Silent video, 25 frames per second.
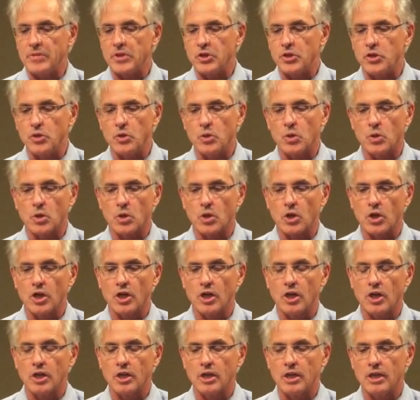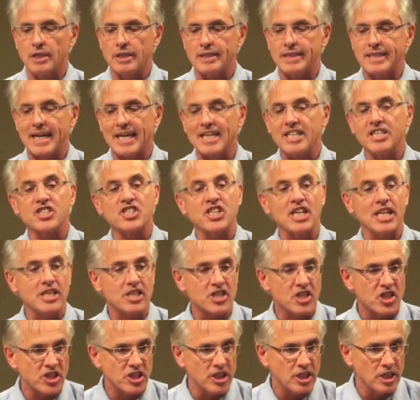Your
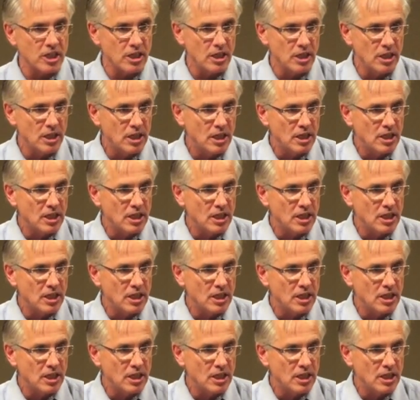digestion